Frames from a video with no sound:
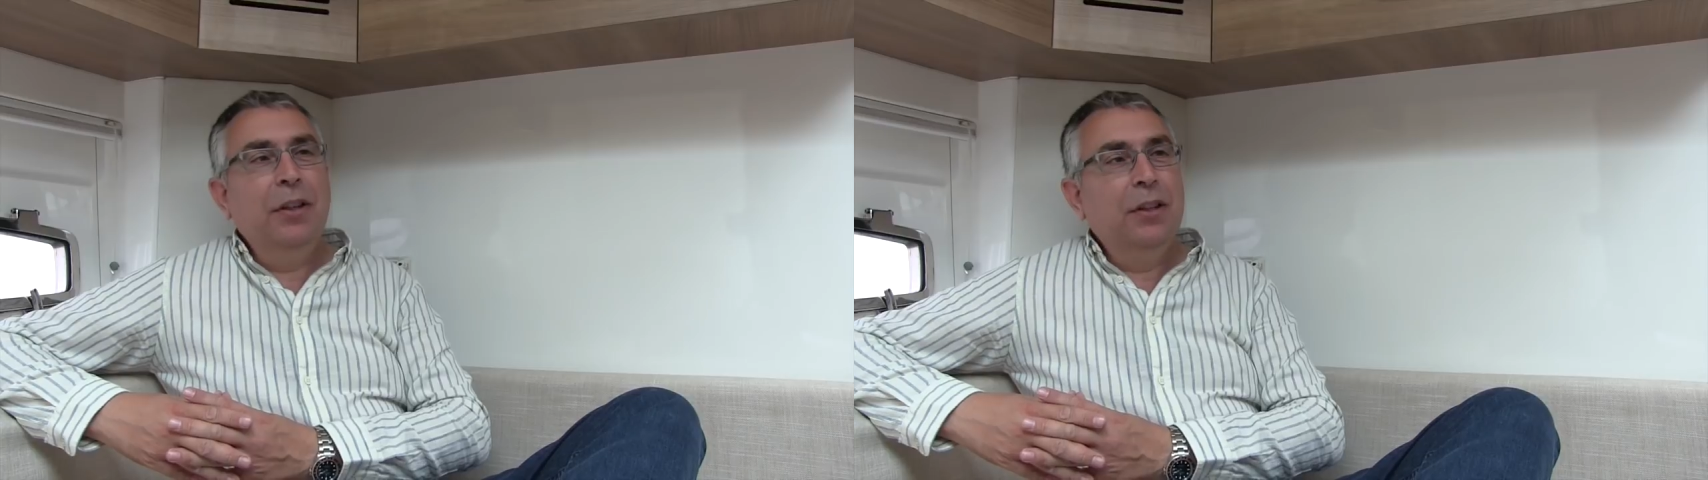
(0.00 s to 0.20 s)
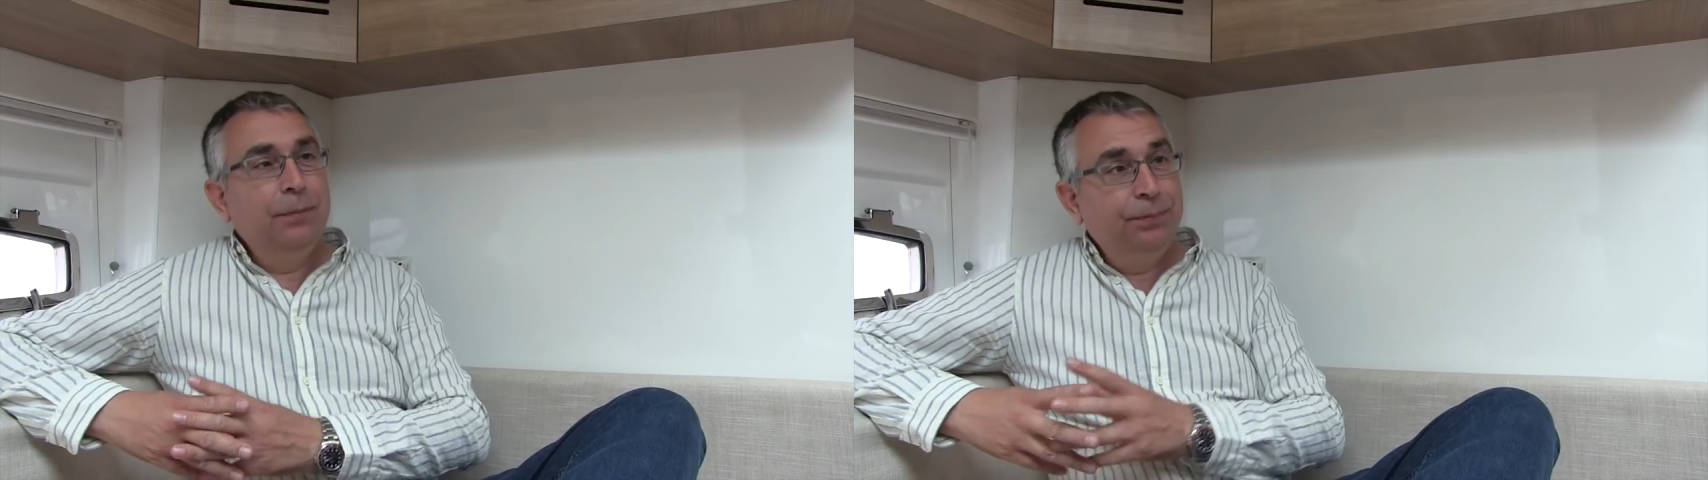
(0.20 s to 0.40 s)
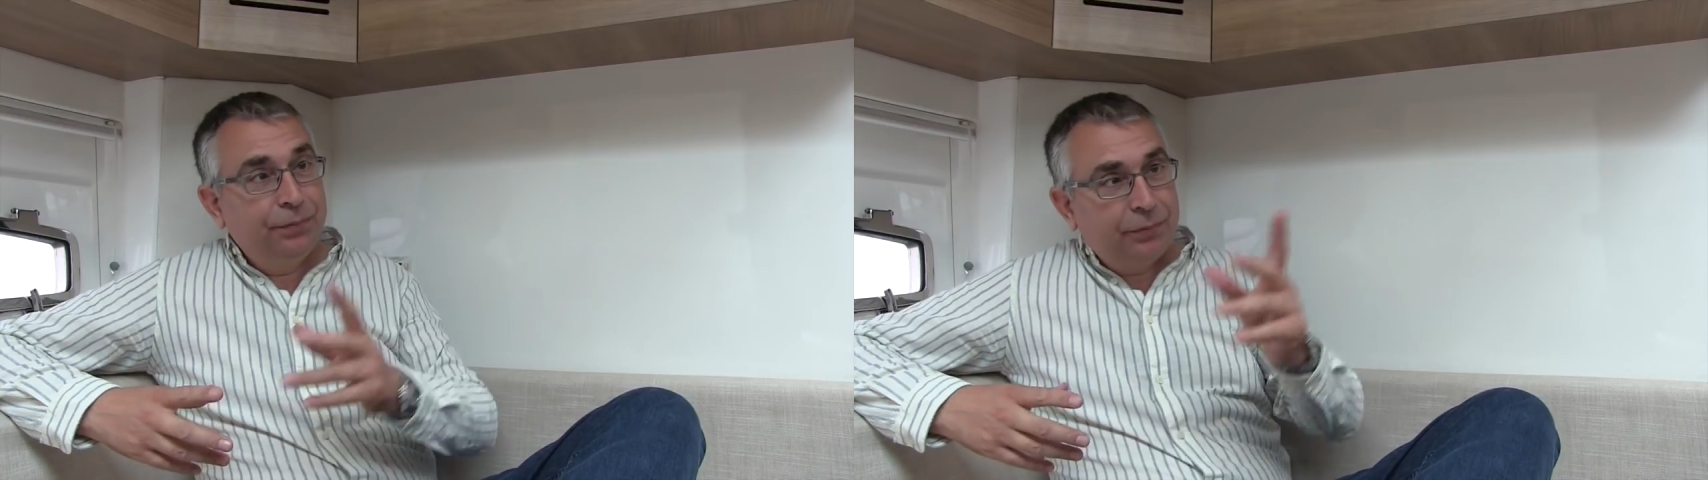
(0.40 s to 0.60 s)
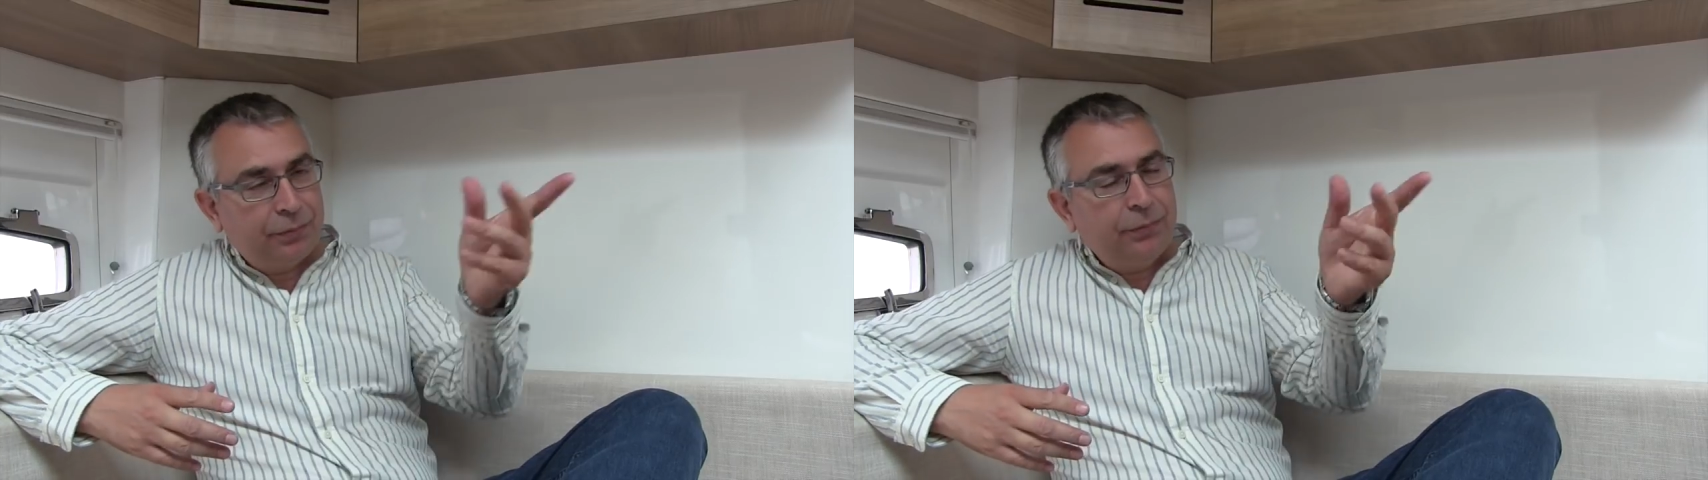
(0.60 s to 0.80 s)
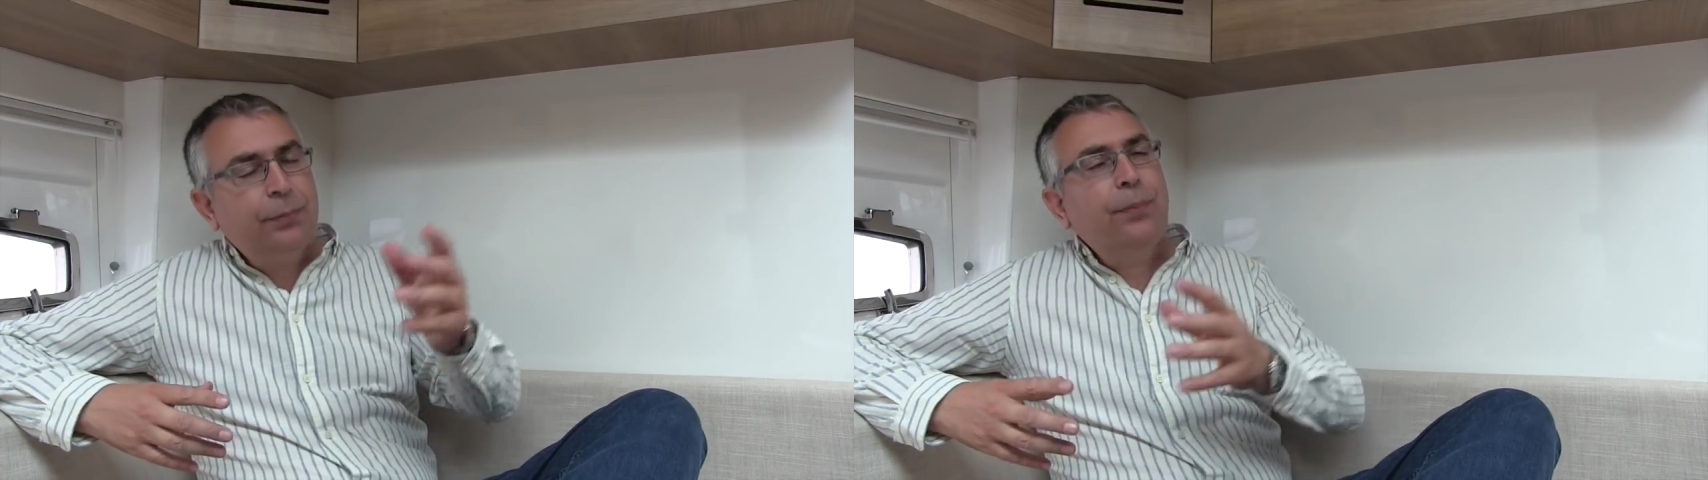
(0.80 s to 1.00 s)
but
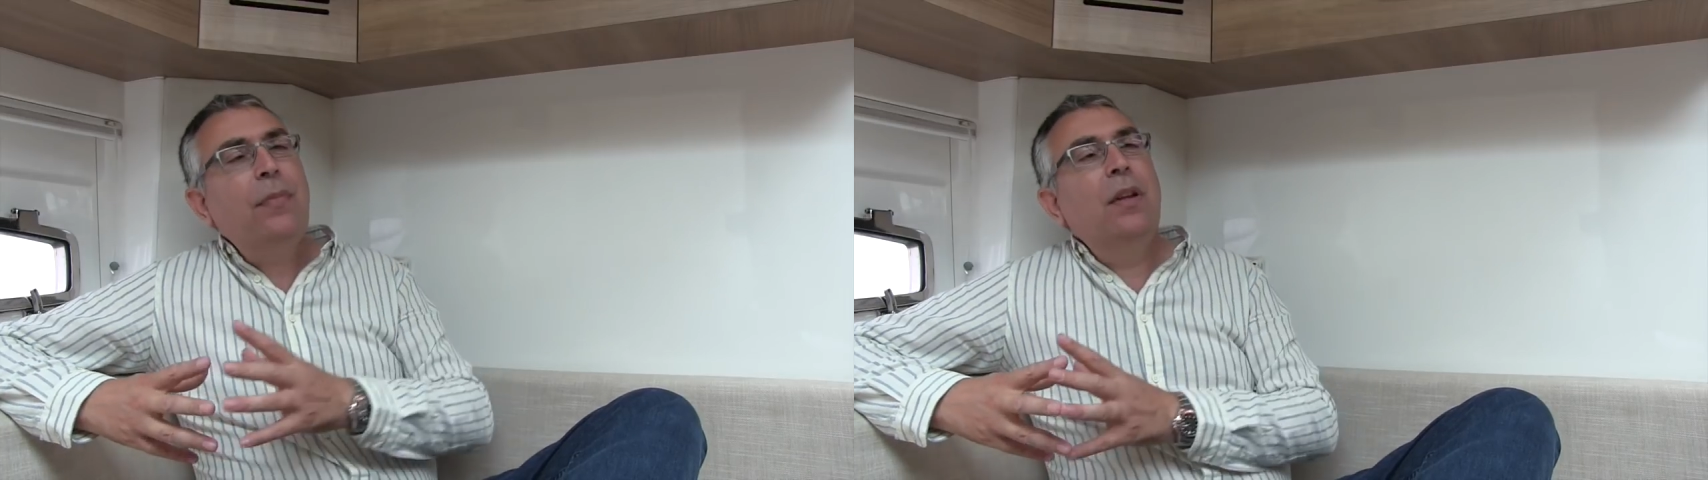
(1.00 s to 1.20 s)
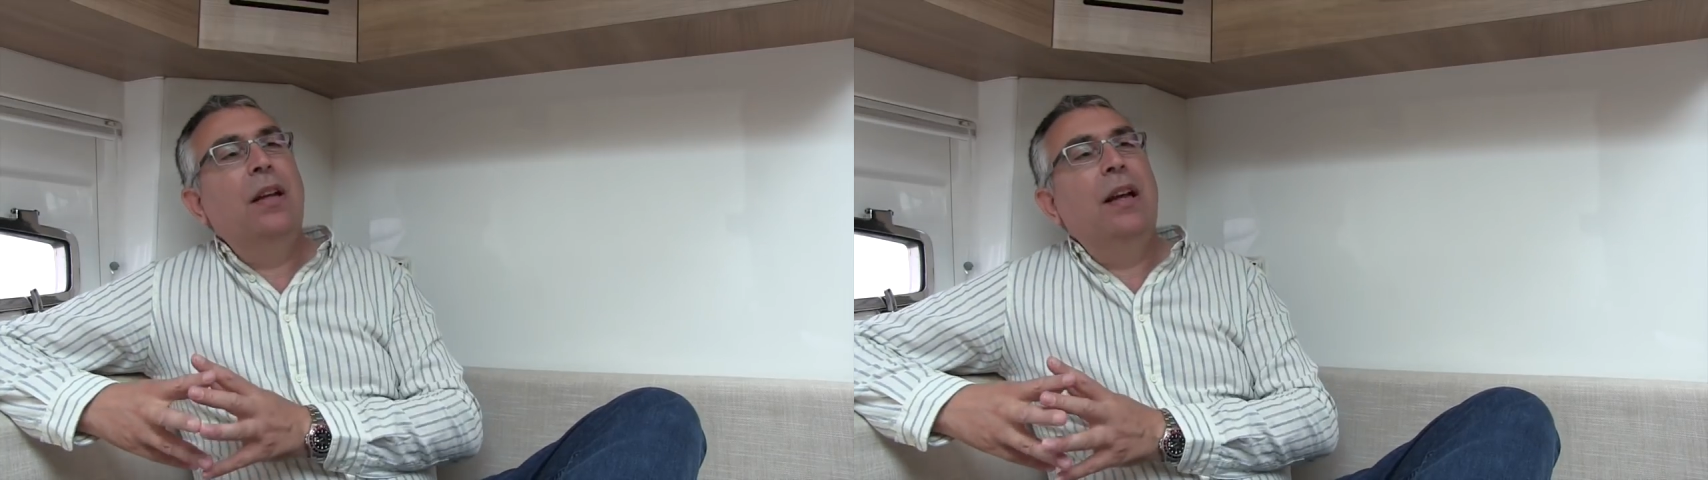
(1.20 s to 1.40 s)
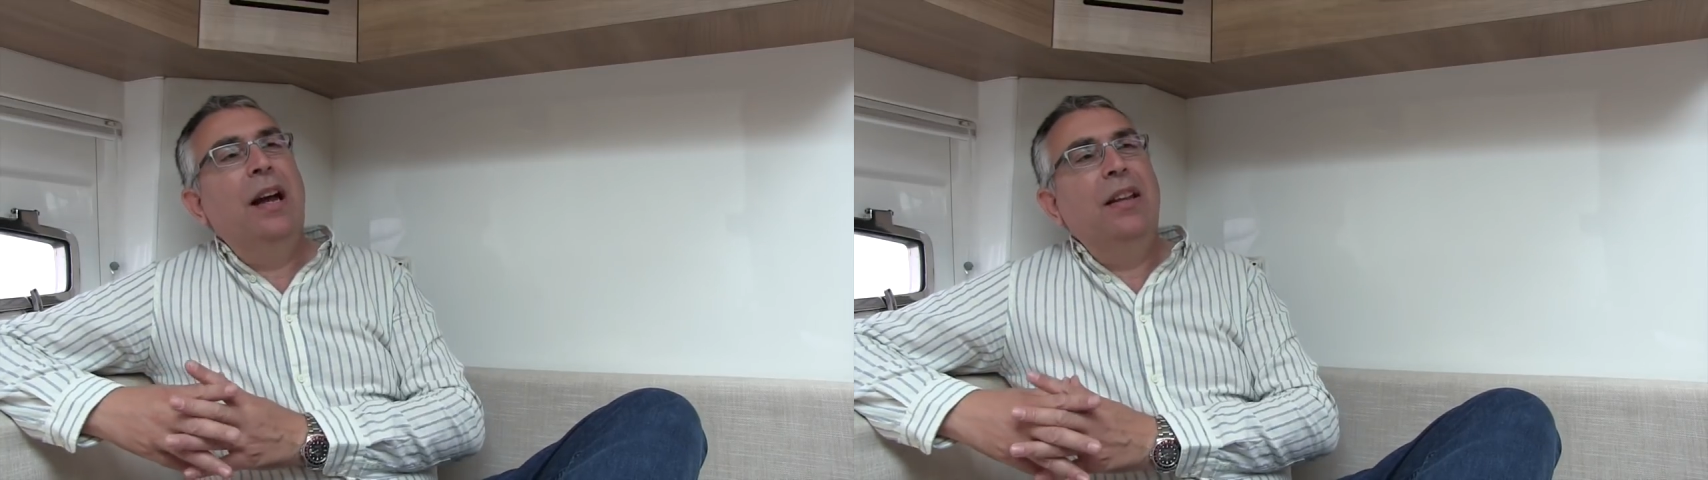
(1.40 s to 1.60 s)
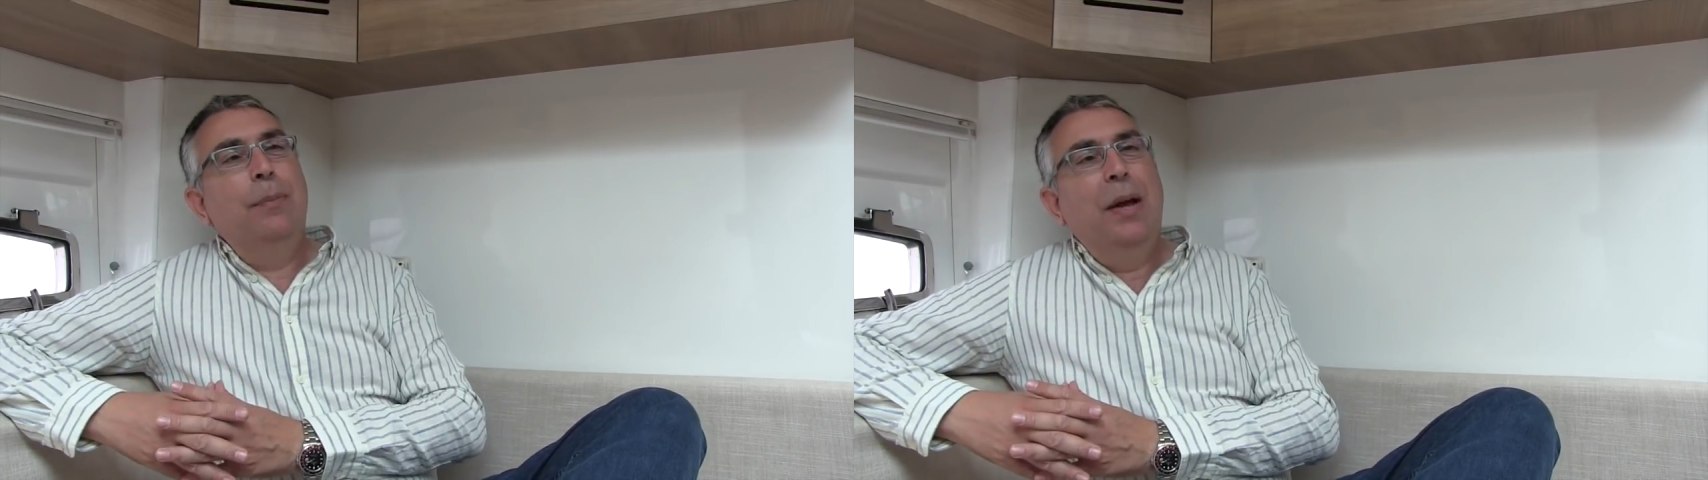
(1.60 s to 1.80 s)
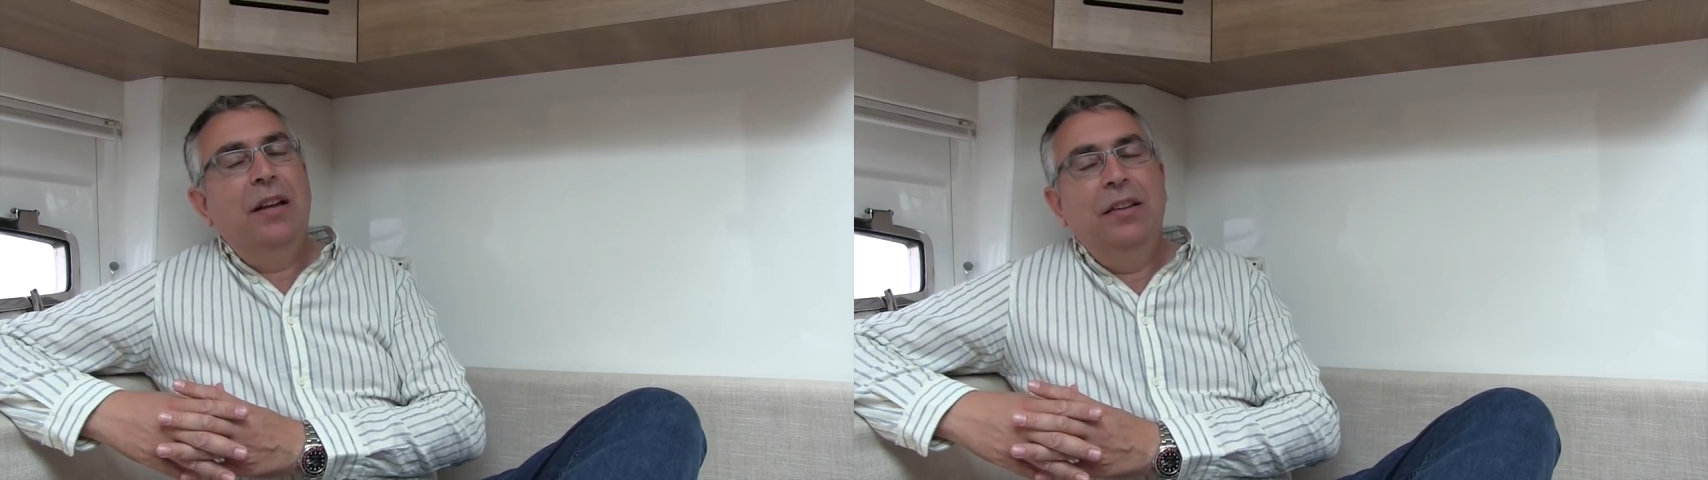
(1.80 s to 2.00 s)
at the back